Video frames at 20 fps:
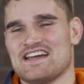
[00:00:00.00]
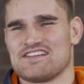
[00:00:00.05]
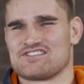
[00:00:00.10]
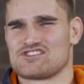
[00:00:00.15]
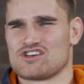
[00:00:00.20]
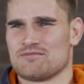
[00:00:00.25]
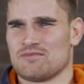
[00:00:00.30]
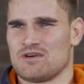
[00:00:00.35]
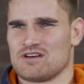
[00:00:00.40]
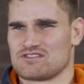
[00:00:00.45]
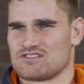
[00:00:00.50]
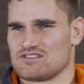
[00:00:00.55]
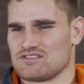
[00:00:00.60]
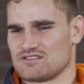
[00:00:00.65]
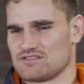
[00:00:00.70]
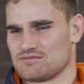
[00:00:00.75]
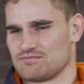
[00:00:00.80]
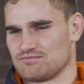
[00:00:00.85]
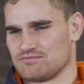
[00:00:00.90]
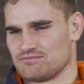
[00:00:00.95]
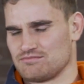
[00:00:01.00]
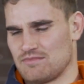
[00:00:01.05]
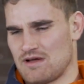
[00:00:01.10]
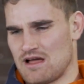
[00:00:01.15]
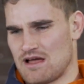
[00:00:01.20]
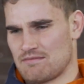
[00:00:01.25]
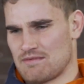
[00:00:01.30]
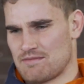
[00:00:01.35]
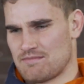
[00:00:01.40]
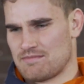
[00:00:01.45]
Joe Marchant's
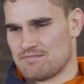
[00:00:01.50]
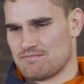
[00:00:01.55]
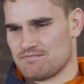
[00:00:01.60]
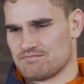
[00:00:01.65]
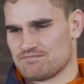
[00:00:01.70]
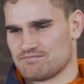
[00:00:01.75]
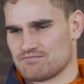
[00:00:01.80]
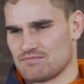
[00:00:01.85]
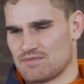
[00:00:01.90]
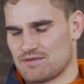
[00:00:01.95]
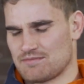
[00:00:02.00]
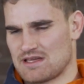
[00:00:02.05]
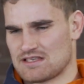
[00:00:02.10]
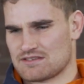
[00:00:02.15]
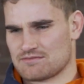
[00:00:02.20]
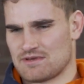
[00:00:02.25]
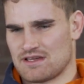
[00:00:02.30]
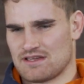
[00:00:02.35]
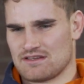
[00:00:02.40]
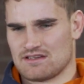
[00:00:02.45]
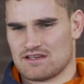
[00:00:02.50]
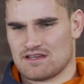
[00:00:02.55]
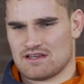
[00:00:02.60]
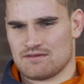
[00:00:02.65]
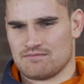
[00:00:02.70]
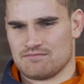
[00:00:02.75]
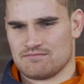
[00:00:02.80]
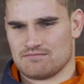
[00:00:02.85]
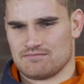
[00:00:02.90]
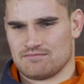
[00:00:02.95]
my best mate.
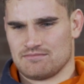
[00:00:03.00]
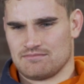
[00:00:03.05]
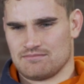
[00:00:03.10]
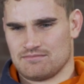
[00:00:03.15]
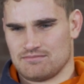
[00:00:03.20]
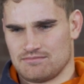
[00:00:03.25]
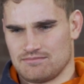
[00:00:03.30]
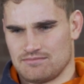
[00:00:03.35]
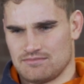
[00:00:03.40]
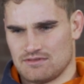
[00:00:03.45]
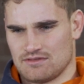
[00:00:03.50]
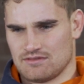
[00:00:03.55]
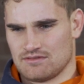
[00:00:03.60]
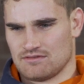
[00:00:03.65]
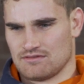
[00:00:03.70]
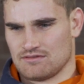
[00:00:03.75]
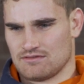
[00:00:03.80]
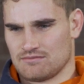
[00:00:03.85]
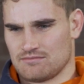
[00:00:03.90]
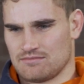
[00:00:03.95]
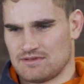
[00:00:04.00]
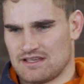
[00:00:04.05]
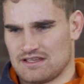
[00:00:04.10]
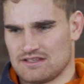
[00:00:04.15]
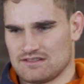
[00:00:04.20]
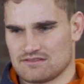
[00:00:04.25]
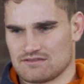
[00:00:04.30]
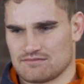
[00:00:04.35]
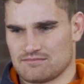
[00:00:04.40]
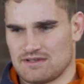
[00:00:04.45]

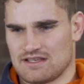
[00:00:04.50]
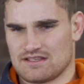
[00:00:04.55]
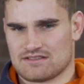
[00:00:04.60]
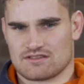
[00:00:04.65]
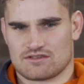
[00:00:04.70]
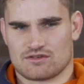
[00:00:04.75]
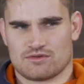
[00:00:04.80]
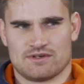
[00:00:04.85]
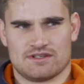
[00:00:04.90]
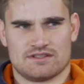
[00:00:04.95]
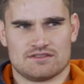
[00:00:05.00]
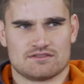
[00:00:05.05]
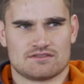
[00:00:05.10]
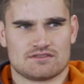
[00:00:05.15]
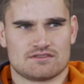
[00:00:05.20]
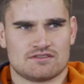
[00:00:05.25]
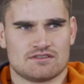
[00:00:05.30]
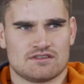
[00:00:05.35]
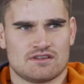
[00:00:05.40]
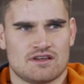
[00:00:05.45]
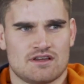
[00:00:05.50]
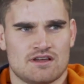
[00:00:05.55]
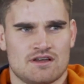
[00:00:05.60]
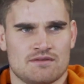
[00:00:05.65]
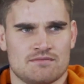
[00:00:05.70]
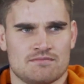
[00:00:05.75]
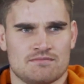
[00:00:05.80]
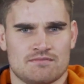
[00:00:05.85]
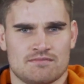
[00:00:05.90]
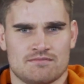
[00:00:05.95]
Plays at Quins
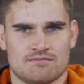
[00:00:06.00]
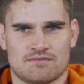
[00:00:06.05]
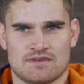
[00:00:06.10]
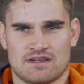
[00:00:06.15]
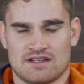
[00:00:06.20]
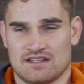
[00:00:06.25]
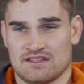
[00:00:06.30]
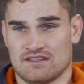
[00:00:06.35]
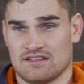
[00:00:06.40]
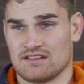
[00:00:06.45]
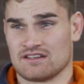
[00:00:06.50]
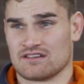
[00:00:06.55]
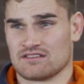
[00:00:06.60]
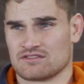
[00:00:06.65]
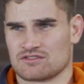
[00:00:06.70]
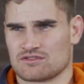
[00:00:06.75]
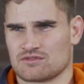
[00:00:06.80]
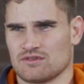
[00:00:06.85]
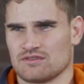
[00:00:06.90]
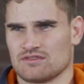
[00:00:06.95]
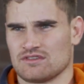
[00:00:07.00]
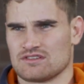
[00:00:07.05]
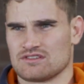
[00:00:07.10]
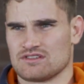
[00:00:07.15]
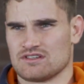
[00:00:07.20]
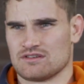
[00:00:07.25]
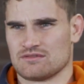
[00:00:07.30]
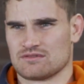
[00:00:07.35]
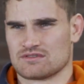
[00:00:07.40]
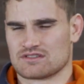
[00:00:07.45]
and in the England squad this
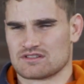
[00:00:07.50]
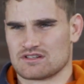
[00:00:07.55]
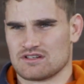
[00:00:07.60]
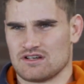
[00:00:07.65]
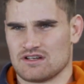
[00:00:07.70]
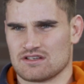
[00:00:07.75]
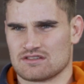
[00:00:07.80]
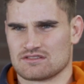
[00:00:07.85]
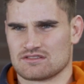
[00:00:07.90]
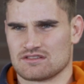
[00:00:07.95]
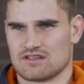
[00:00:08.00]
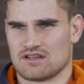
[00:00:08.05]
year, which is class.